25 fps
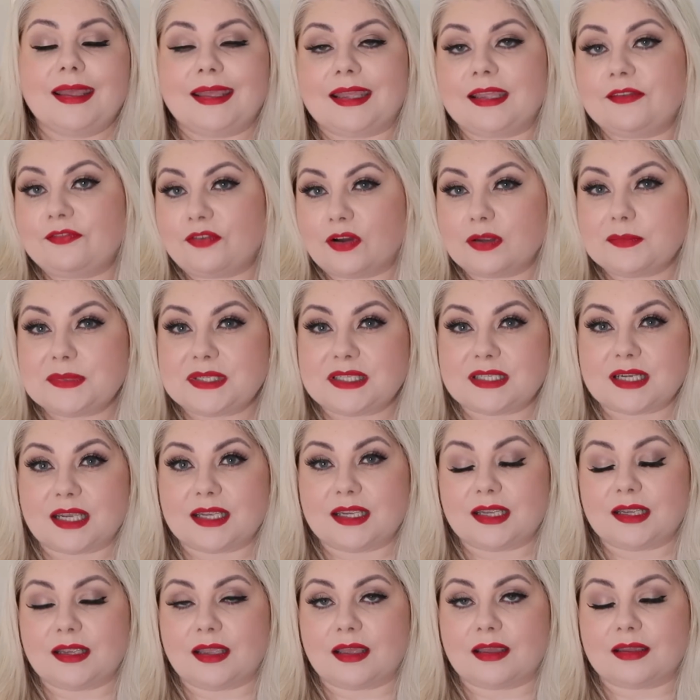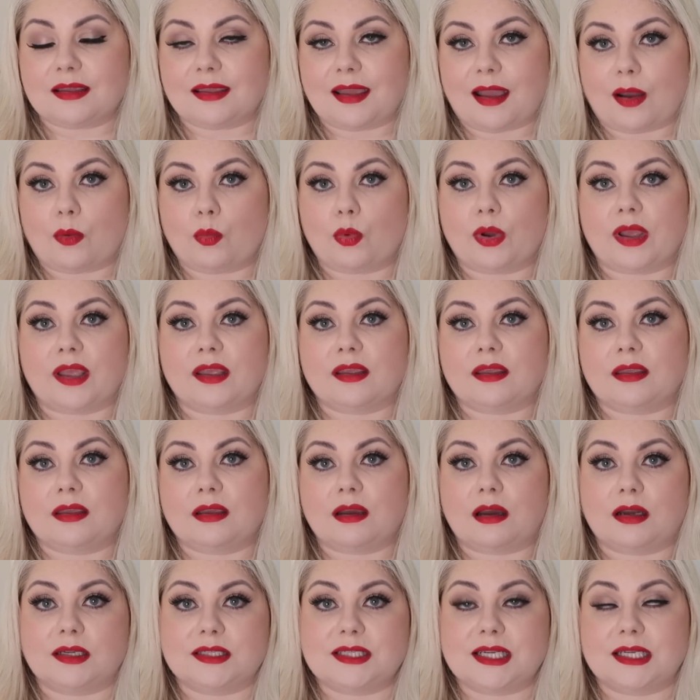If I'm staying at
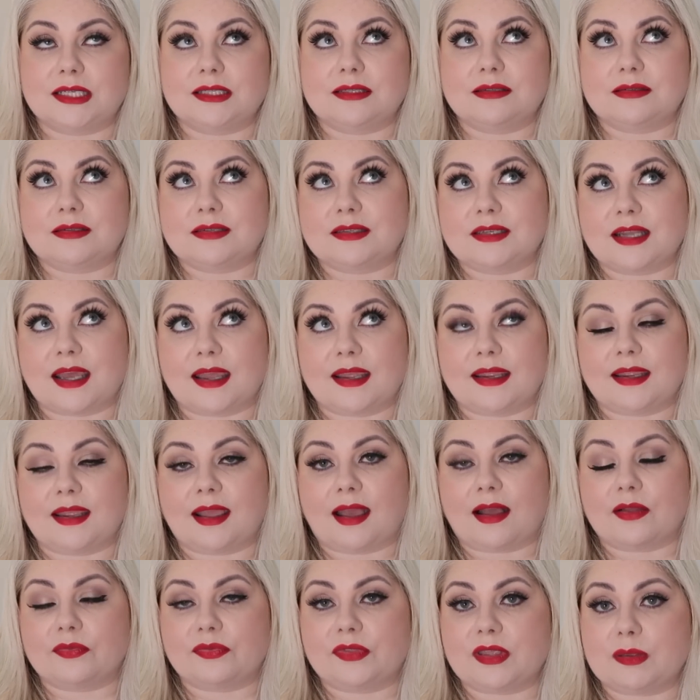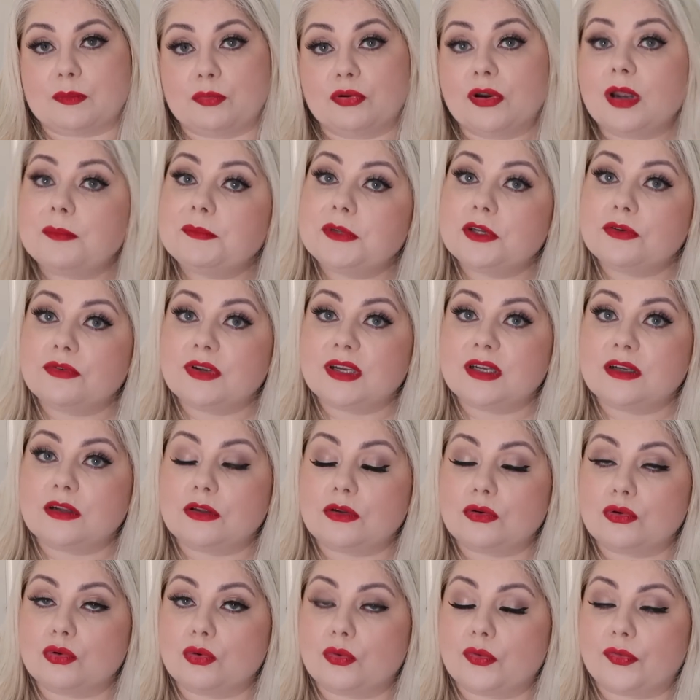Gatwick, I tend to stay at the Premier Inn
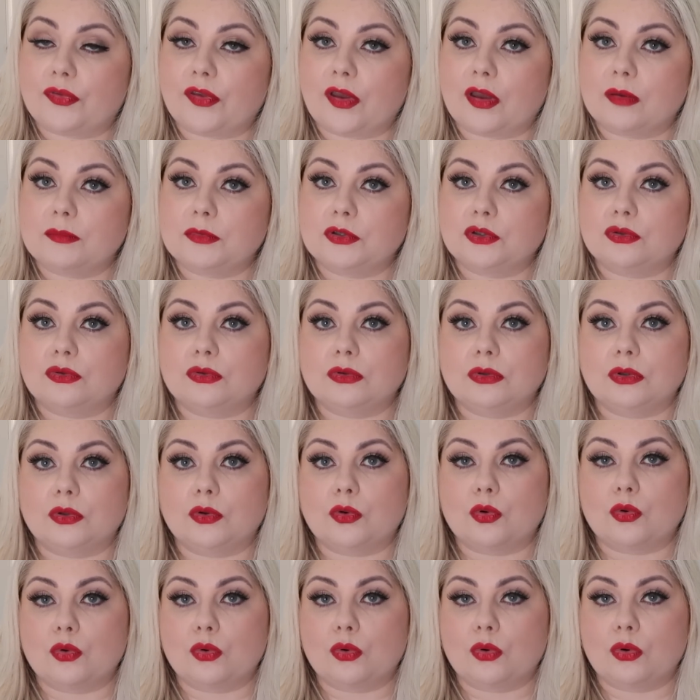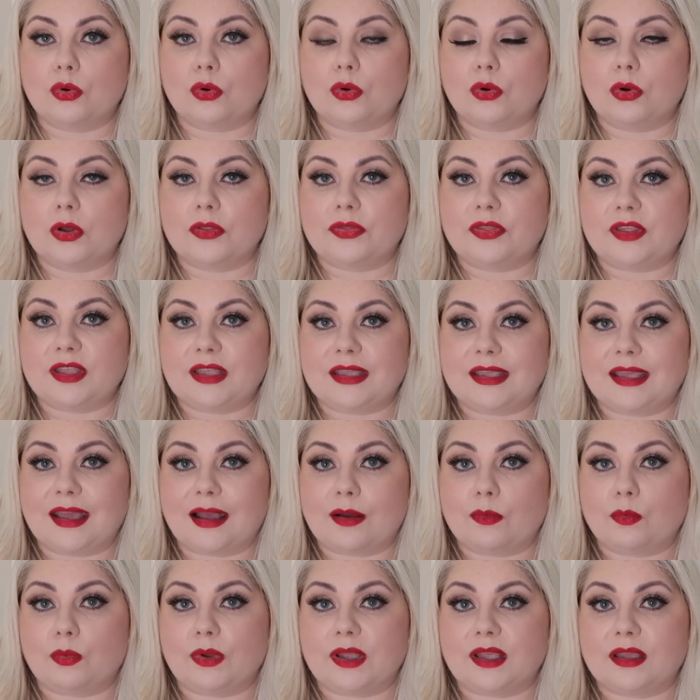at North Terminal or the
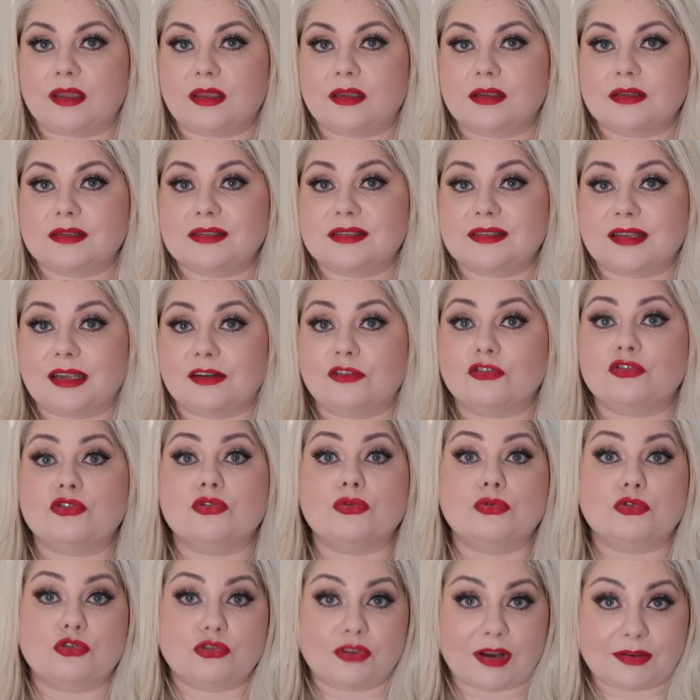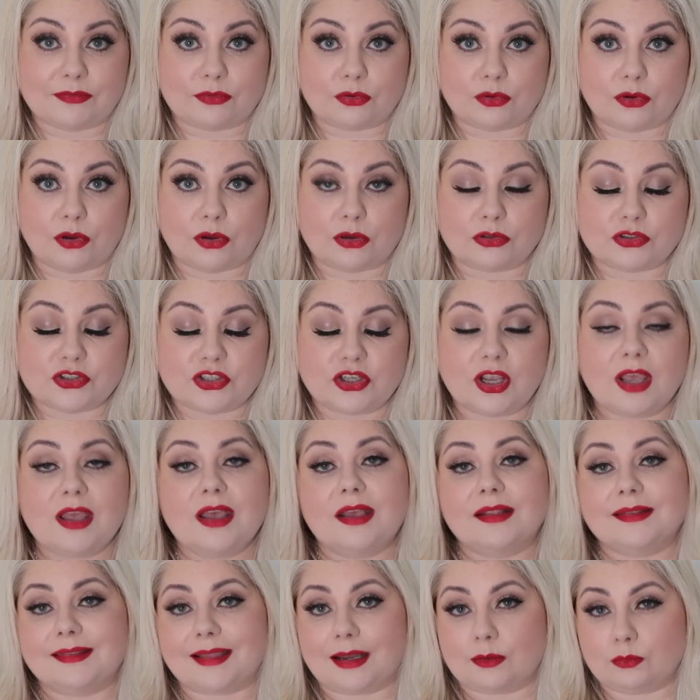Gatwick Central Travel Lodge.
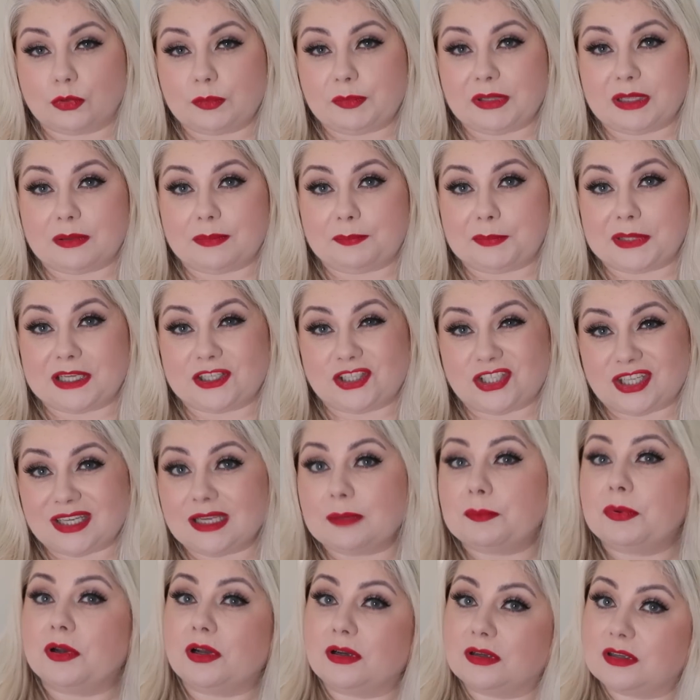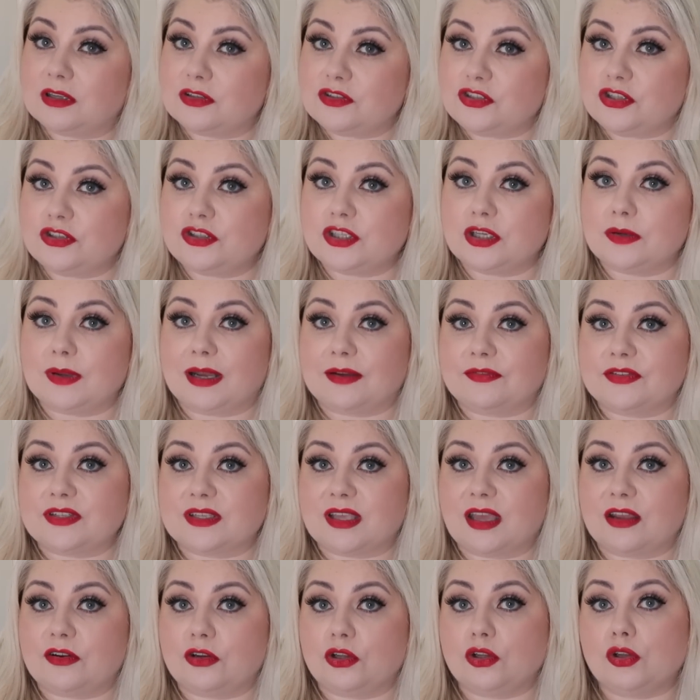That would be a bit cheaper because you do have to
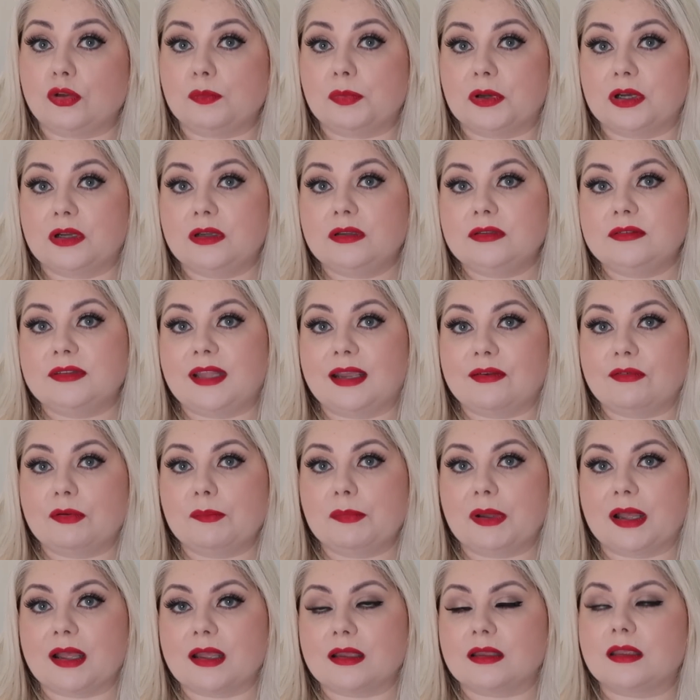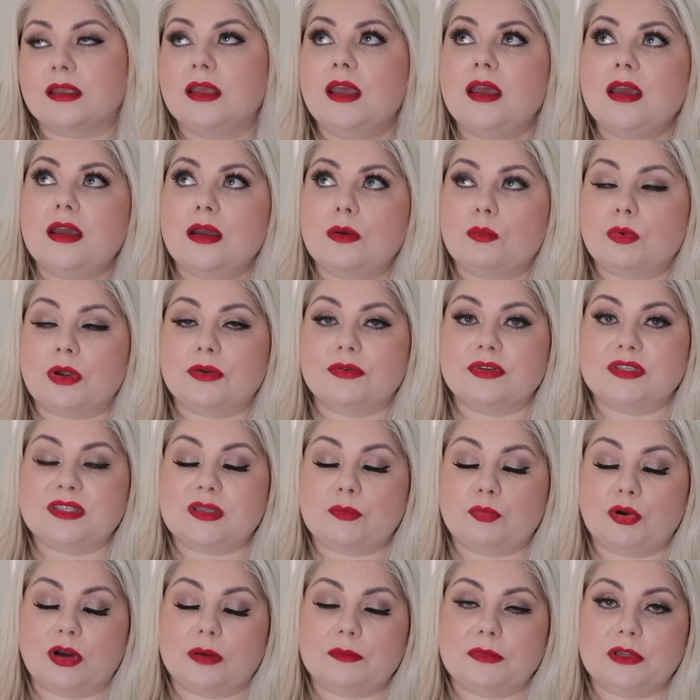get an Uber there and back, whereas
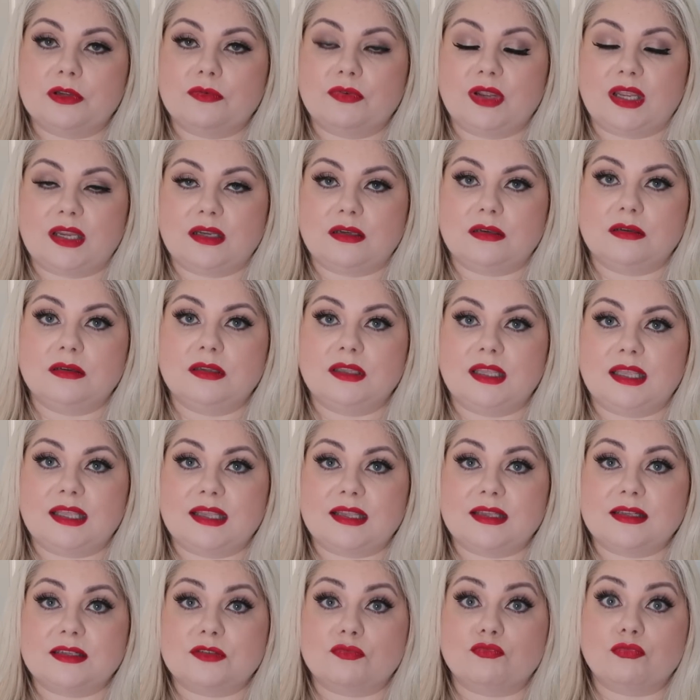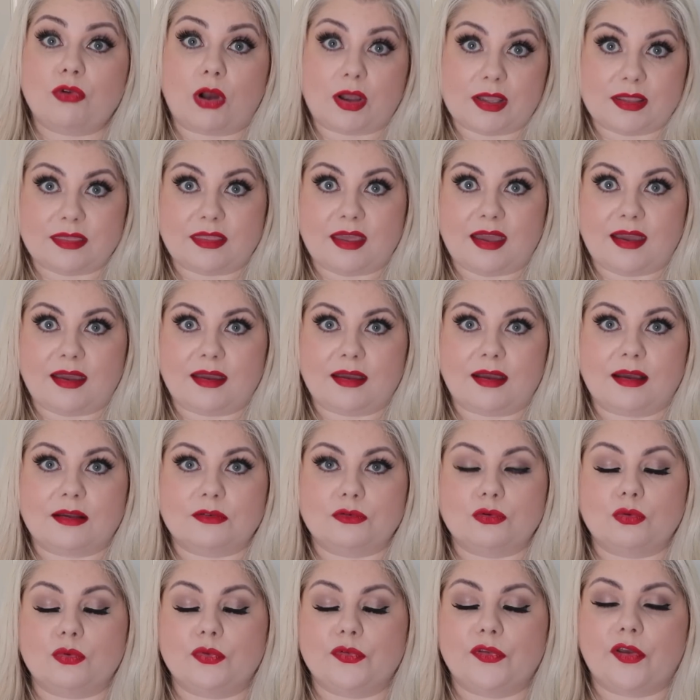the Premier Inn is right there
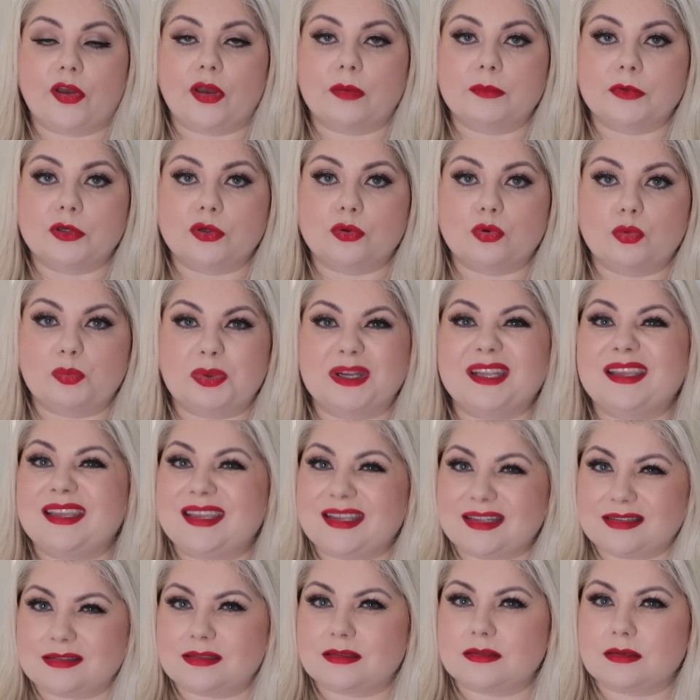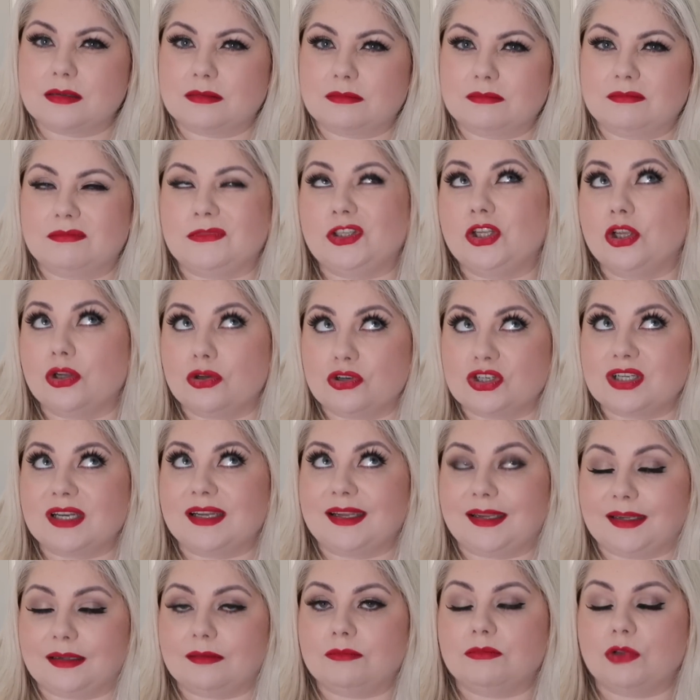at North Terminal, but it is
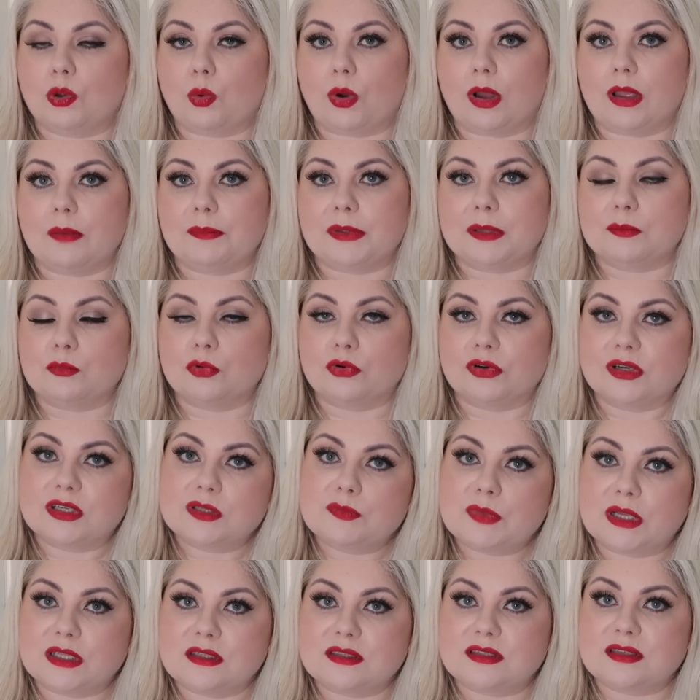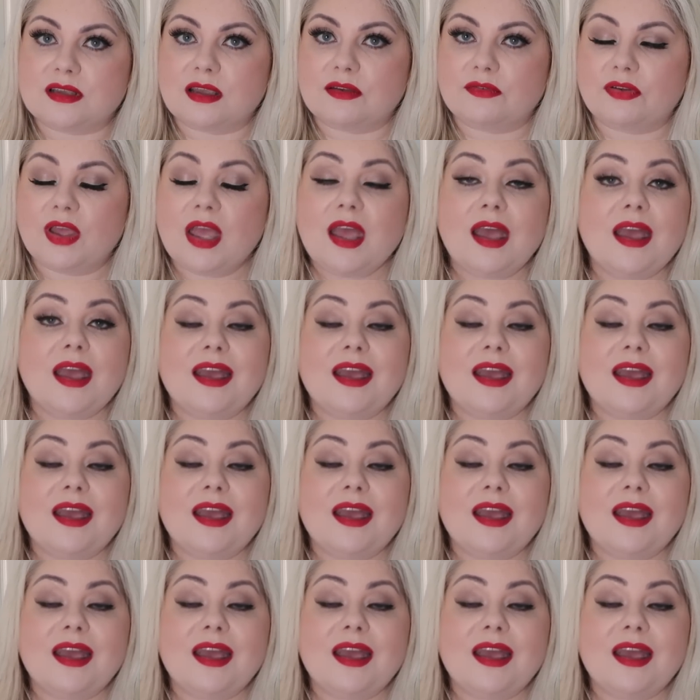usually quite a bit more expensive.